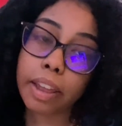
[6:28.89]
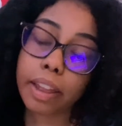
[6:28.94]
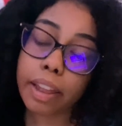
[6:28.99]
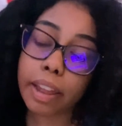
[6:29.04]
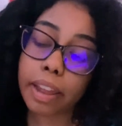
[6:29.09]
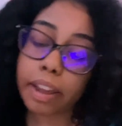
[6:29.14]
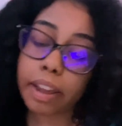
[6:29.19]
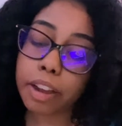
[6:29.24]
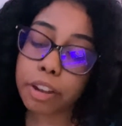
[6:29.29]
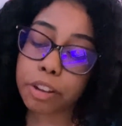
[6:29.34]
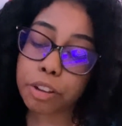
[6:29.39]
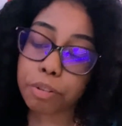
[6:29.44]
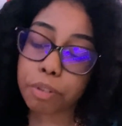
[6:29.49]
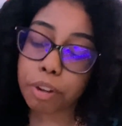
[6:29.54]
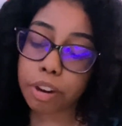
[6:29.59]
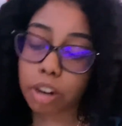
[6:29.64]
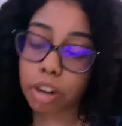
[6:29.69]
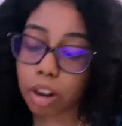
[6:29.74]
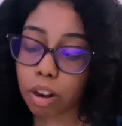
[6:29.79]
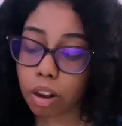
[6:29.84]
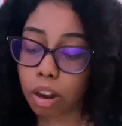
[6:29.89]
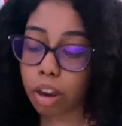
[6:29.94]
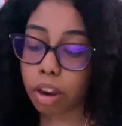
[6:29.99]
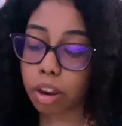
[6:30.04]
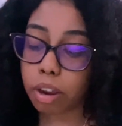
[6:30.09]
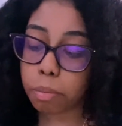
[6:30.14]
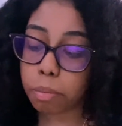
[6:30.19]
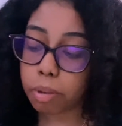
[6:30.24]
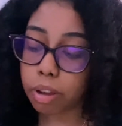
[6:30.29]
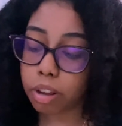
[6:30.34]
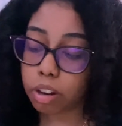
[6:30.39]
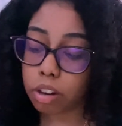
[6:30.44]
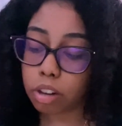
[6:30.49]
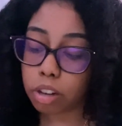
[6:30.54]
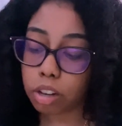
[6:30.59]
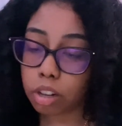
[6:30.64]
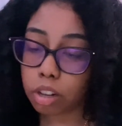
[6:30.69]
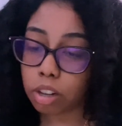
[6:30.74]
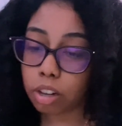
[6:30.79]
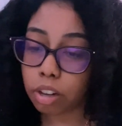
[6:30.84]
Hey guys, right now I am
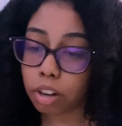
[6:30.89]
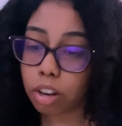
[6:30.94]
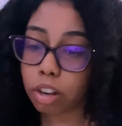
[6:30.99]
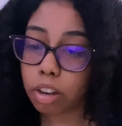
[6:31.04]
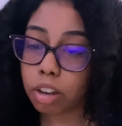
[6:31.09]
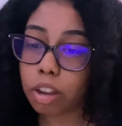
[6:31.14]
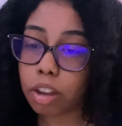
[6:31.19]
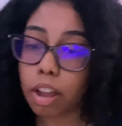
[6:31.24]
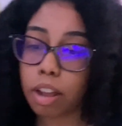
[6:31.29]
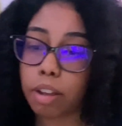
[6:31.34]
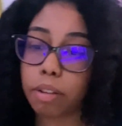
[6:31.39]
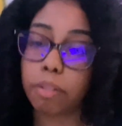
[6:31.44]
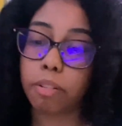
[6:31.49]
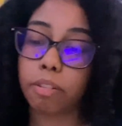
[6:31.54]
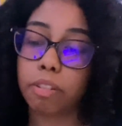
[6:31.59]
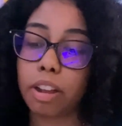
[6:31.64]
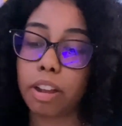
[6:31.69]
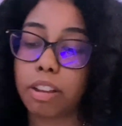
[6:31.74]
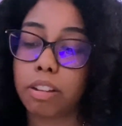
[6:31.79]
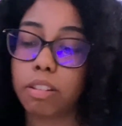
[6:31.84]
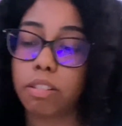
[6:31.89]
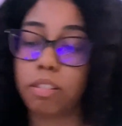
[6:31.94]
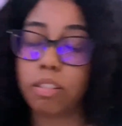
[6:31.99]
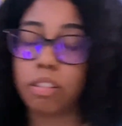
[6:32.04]
editing don't